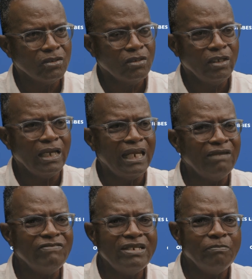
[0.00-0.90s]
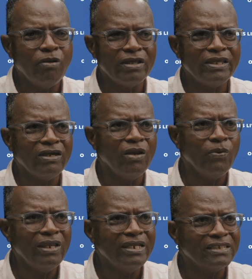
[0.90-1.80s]
Yeah, living in the political
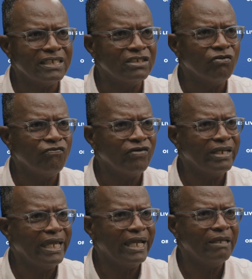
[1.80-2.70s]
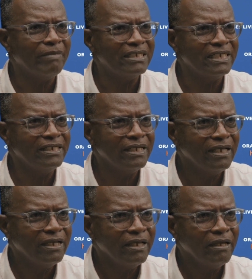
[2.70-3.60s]
wilderness is no fun, I can imagine.
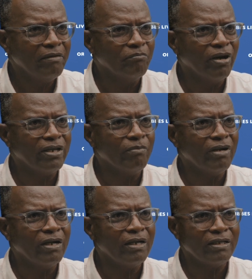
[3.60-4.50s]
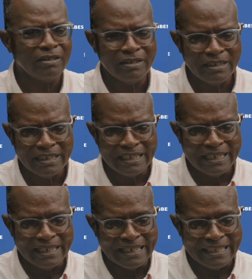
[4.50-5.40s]
But
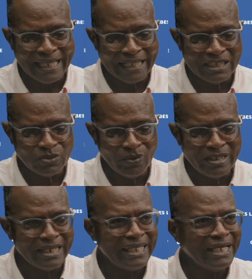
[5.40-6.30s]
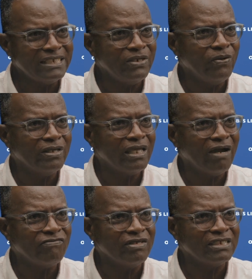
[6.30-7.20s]
that is one of the things you're going to
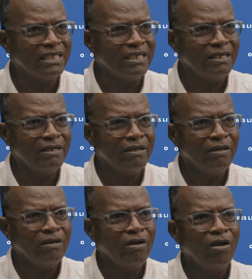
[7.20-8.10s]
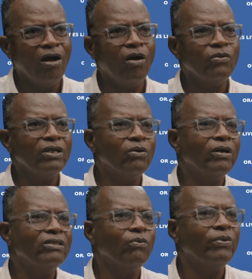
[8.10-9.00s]
have to see. How they're going
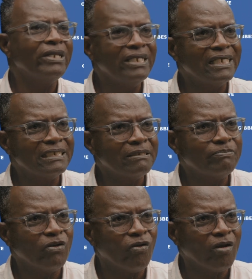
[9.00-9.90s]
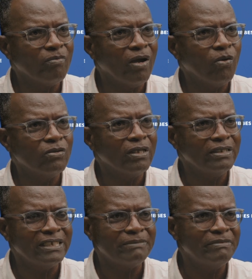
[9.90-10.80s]
to weather this storm out,
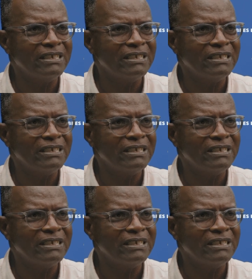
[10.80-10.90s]
this